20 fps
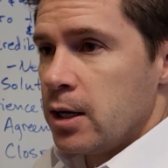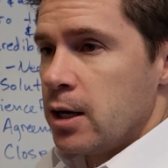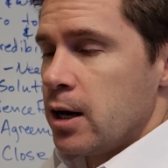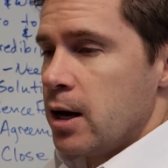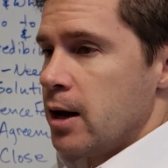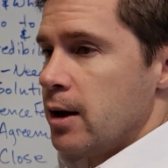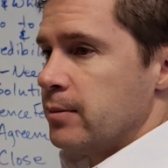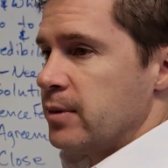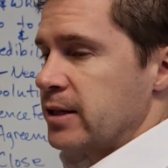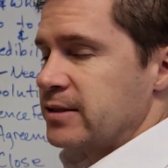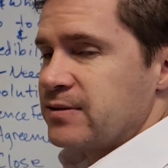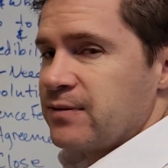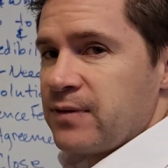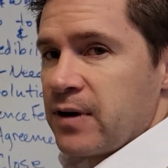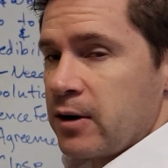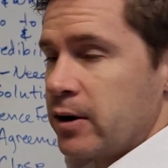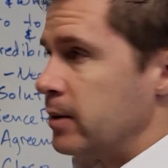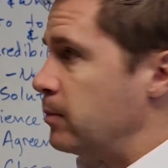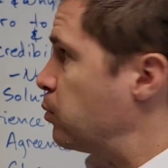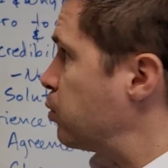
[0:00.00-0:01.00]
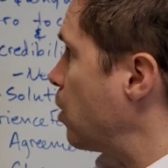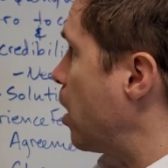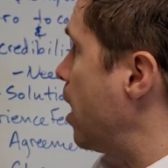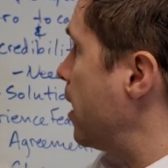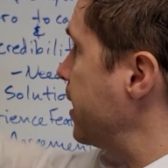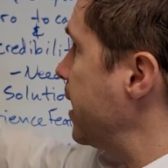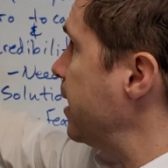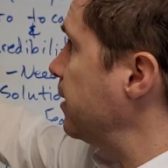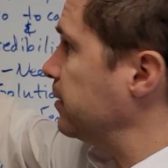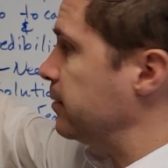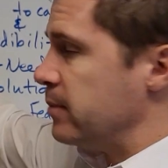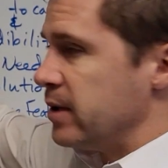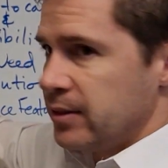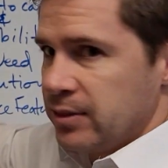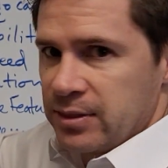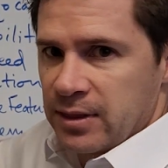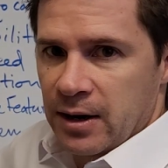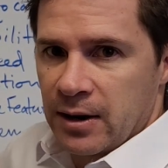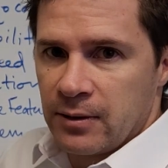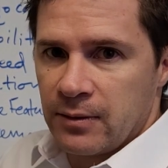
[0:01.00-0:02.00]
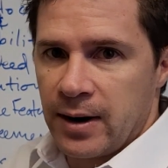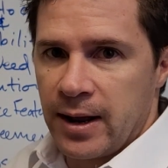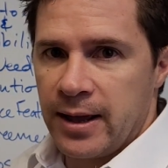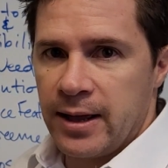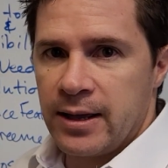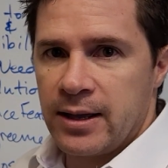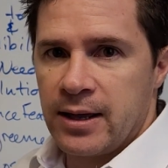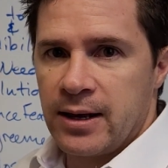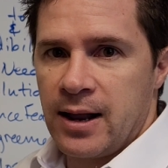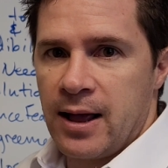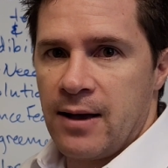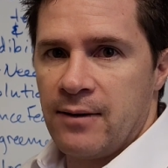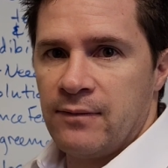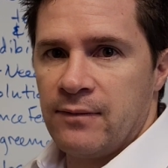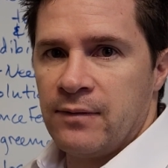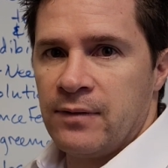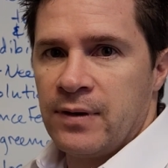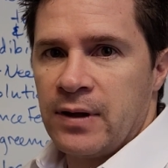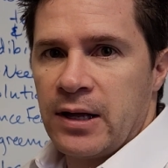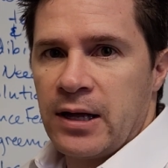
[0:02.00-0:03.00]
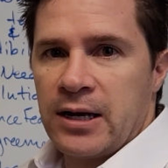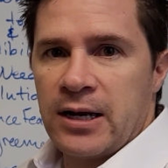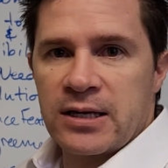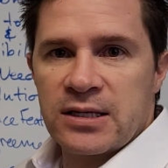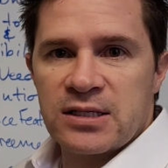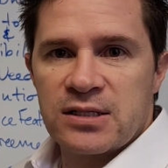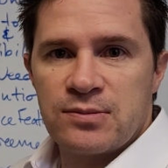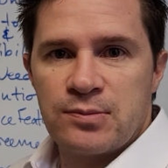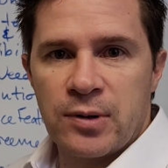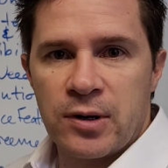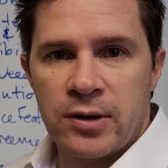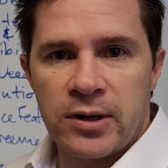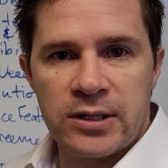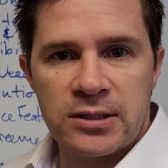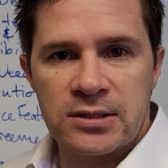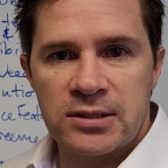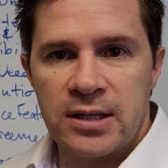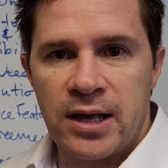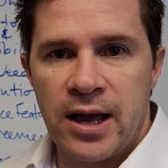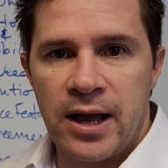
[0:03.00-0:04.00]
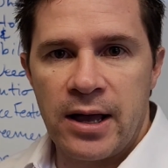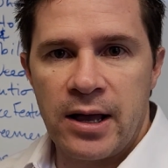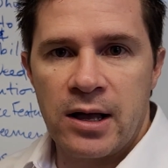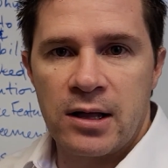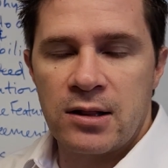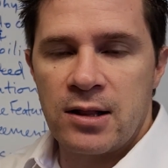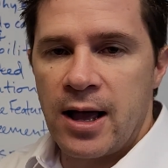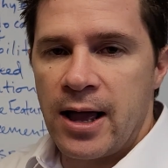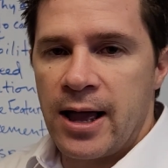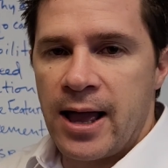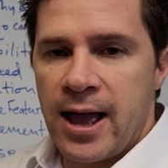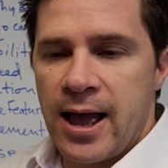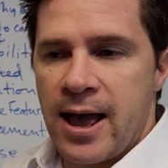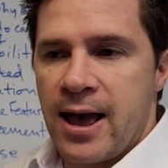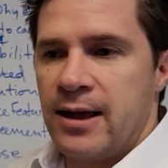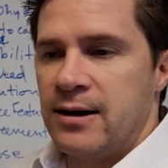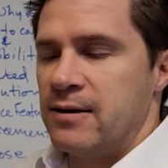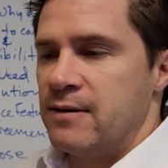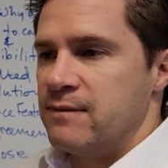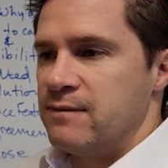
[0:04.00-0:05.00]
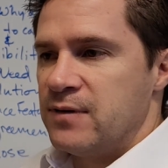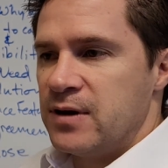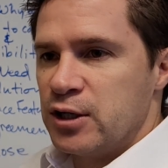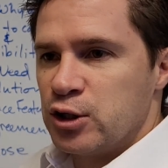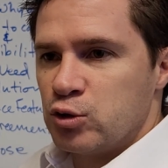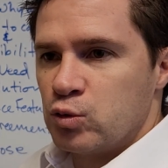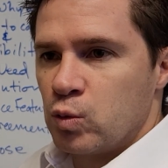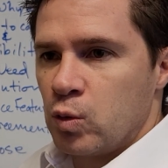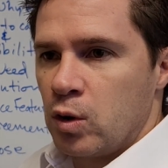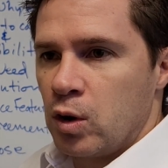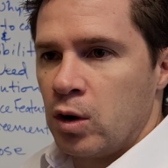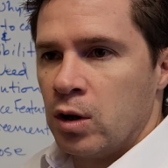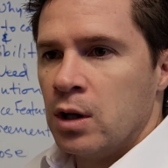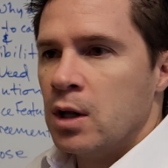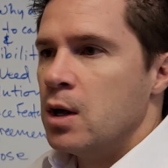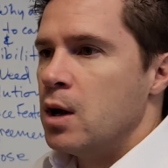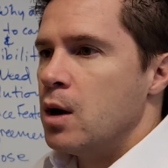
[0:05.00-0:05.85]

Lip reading: That's a very broad element there, right? You could have an experience that a client had, a visual,